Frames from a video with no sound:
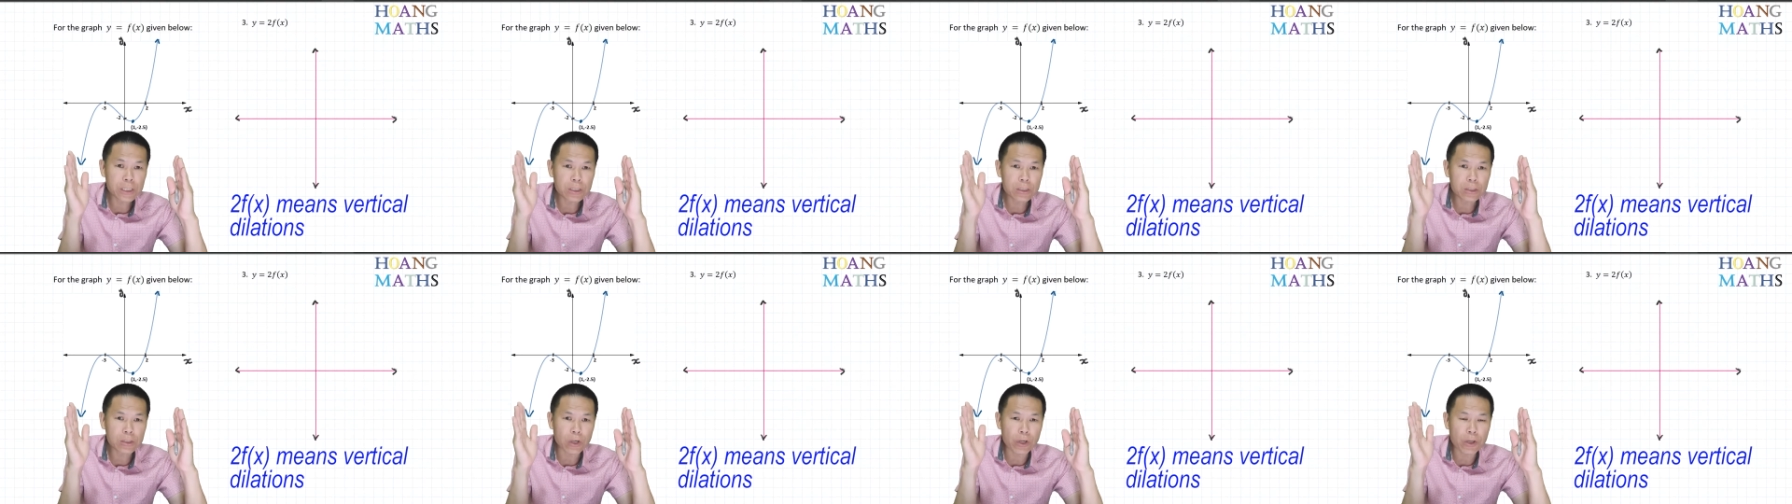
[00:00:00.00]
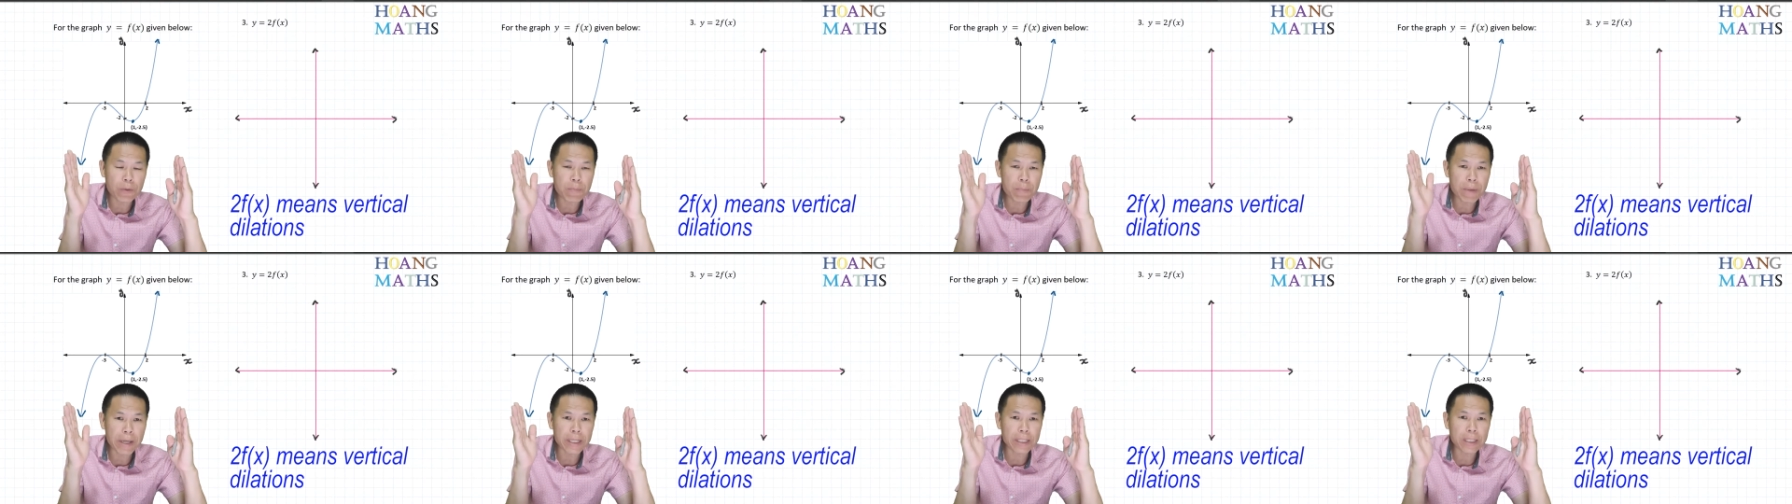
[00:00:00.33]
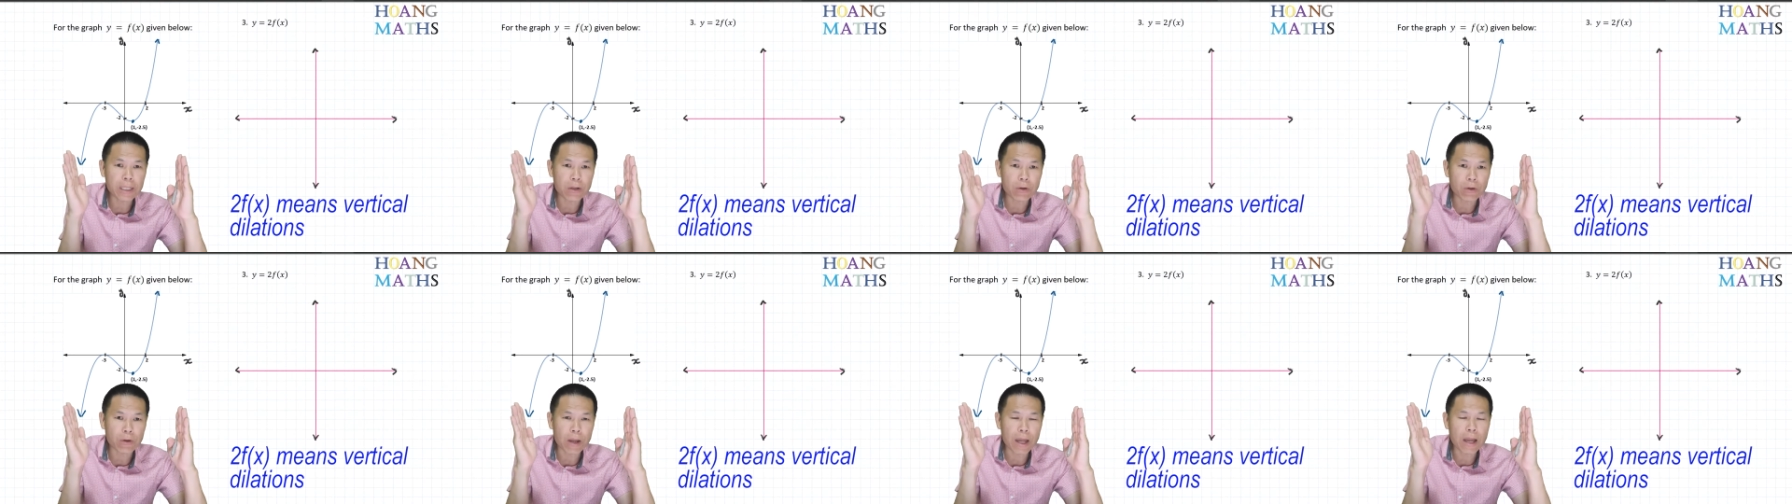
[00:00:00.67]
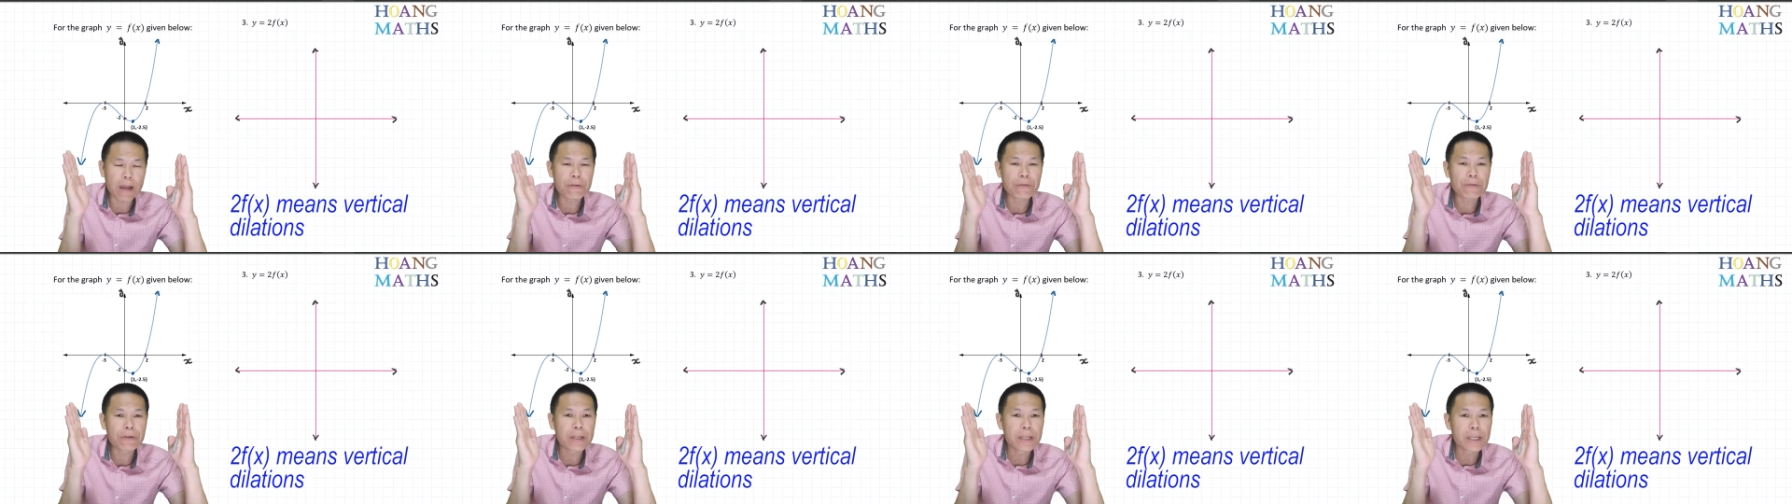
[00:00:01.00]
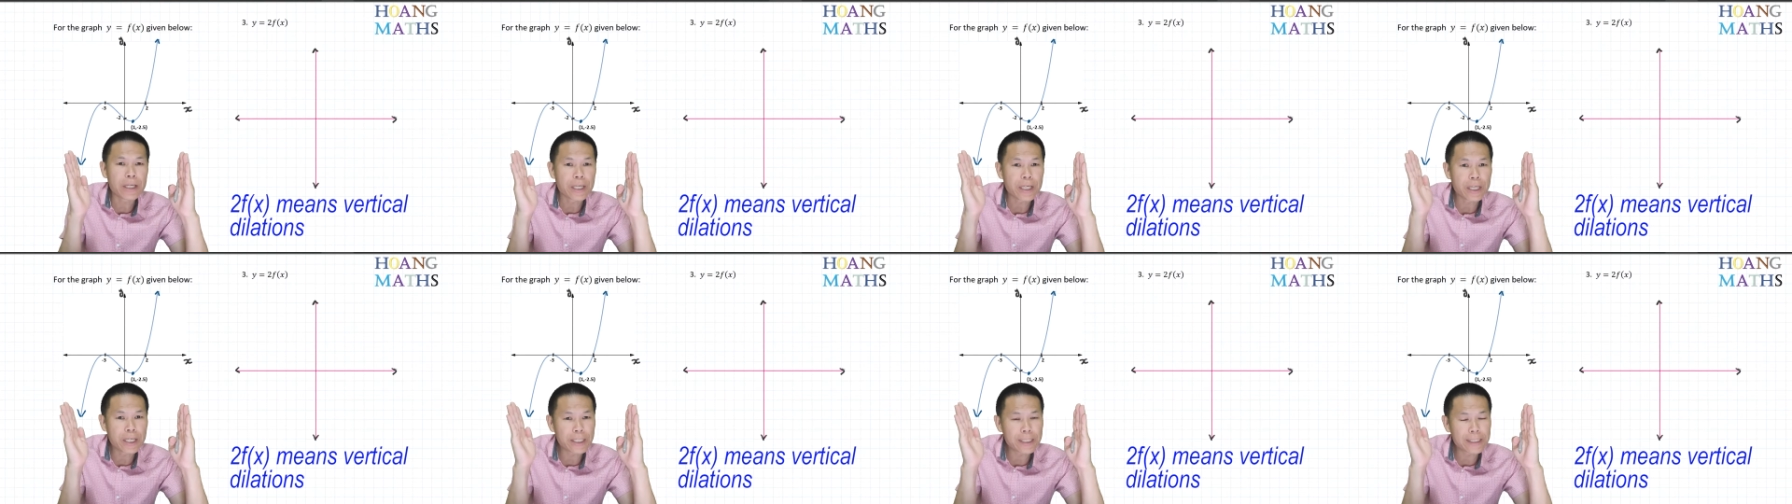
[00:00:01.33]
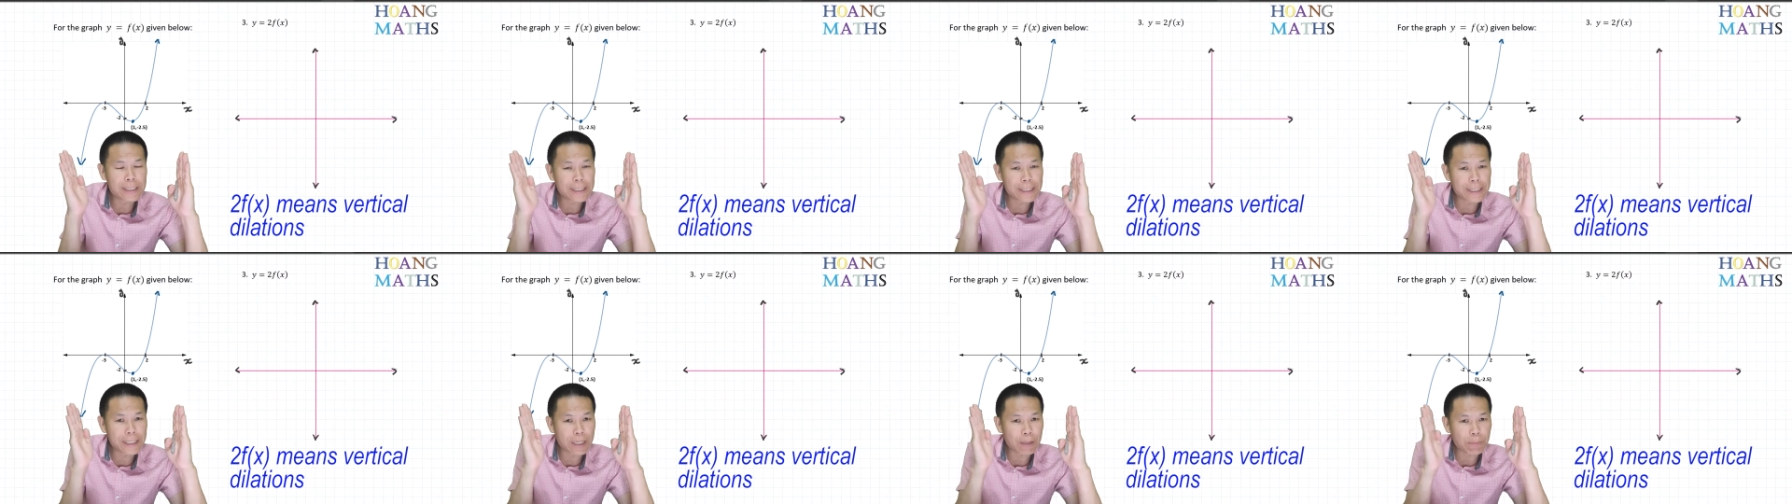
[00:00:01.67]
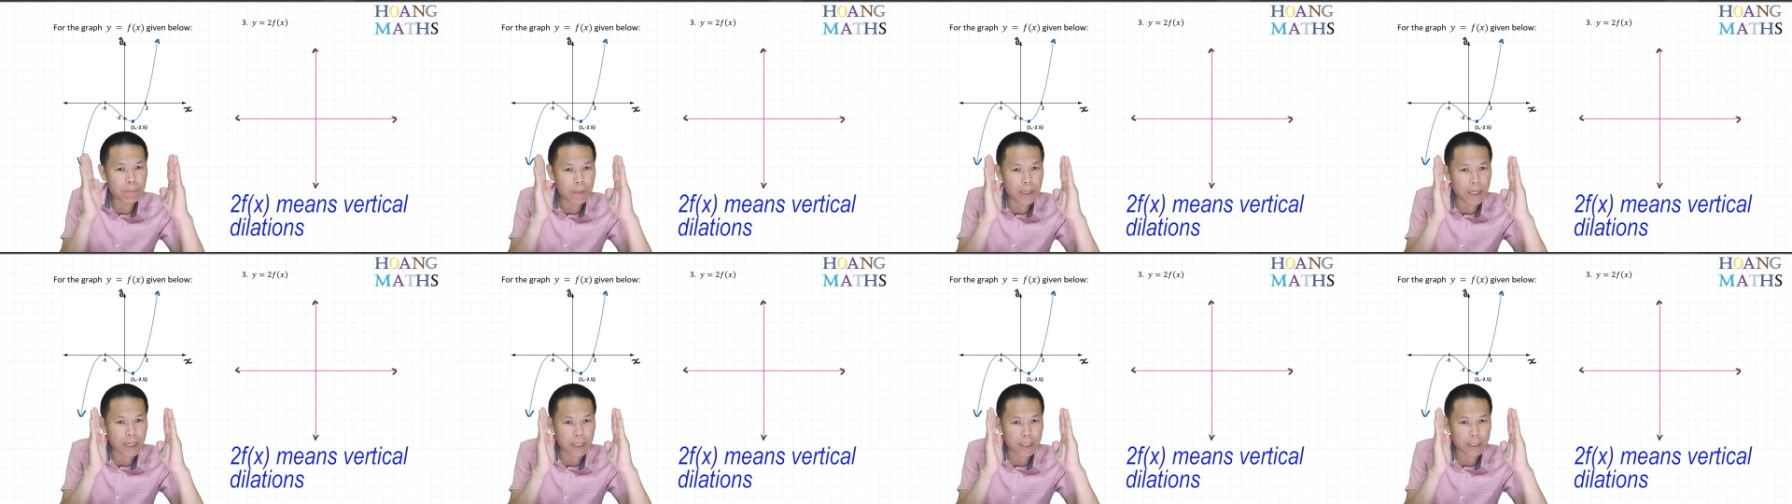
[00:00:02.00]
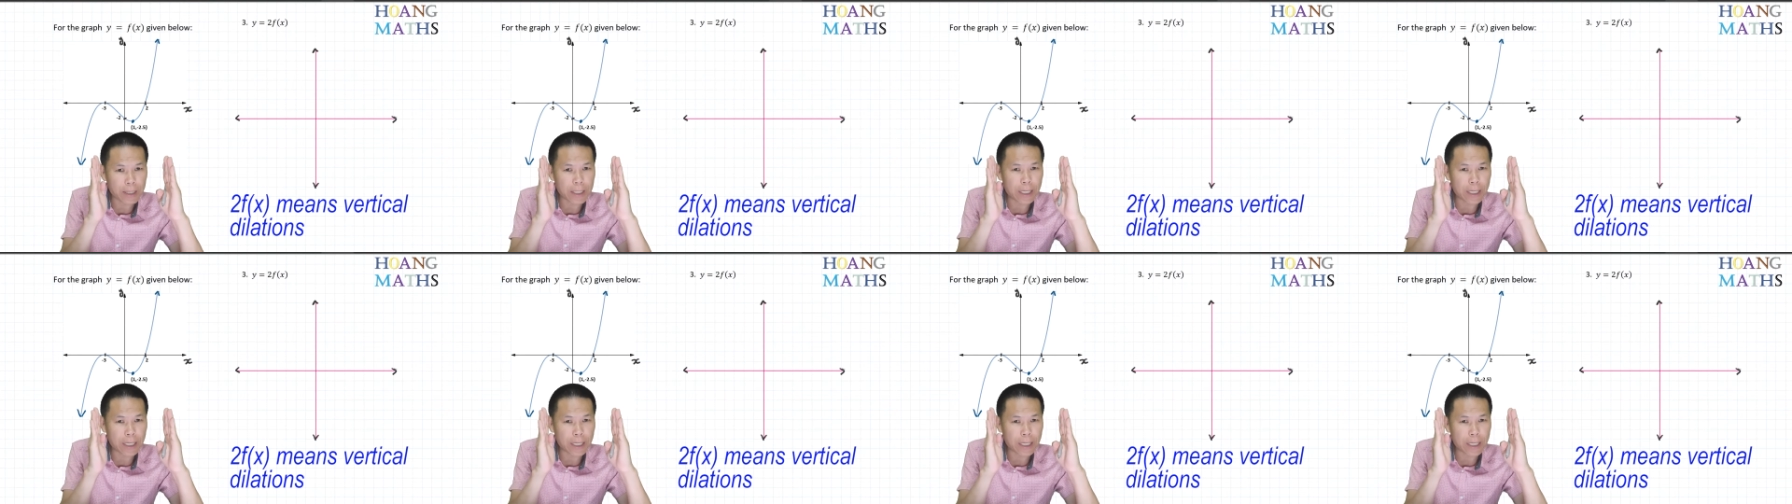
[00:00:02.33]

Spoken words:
So it made the graph is steeper.